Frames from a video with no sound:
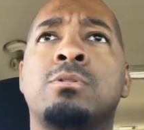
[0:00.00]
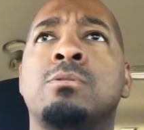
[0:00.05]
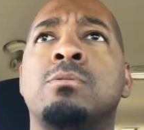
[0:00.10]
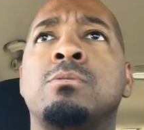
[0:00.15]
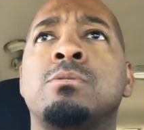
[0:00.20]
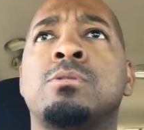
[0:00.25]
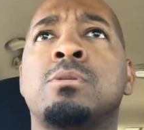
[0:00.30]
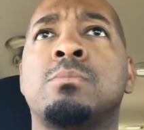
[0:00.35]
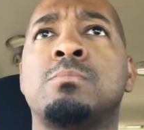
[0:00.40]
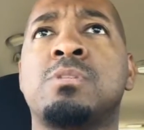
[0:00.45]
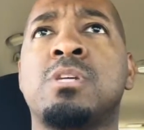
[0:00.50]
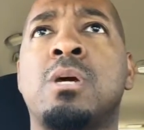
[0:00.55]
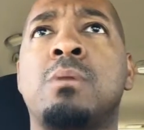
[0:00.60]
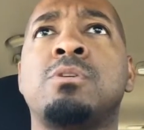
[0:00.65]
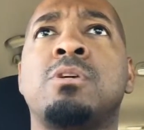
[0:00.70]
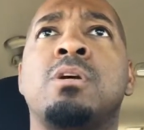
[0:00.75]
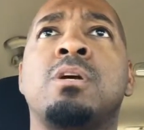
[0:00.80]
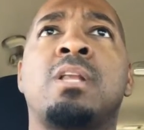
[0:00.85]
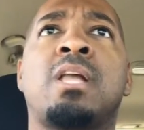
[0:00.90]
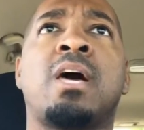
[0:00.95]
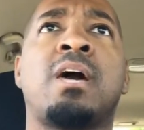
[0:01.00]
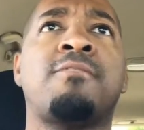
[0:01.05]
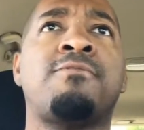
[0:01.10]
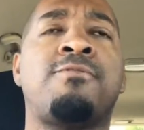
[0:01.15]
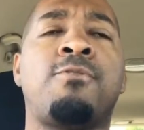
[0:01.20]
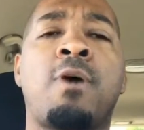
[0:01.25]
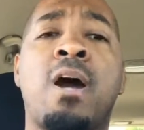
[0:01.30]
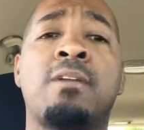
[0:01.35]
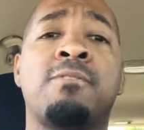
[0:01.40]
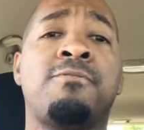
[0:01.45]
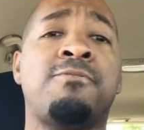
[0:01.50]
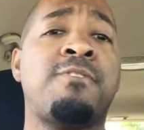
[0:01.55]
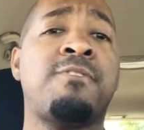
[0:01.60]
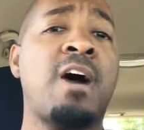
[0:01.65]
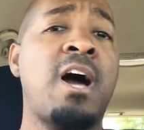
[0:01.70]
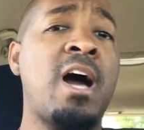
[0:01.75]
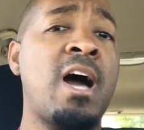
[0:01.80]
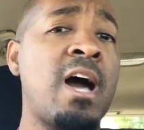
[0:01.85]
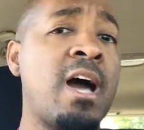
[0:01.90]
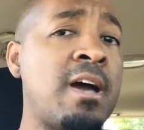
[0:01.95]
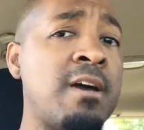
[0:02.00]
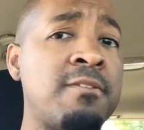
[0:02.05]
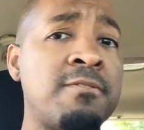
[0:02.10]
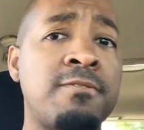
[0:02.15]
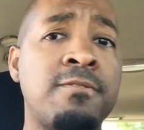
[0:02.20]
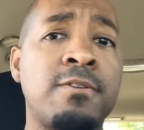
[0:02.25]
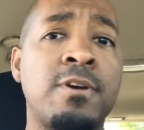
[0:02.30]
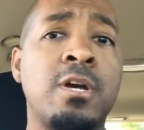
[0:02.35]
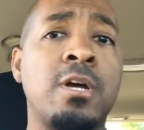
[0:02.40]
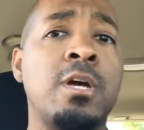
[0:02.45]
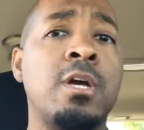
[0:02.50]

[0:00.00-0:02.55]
So sometimes you hear like 4 out of 5.